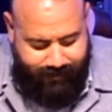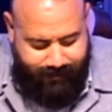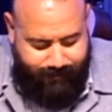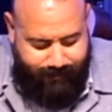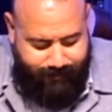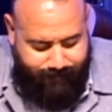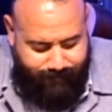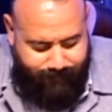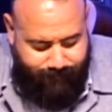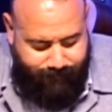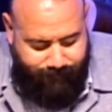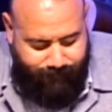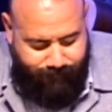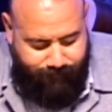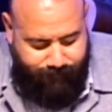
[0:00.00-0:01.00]

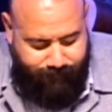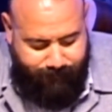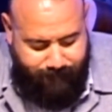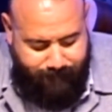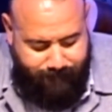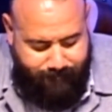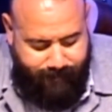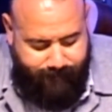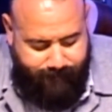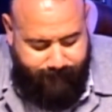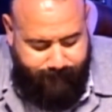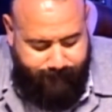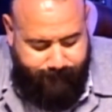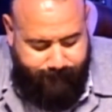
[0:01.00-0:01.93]
No one is speaking in this clip.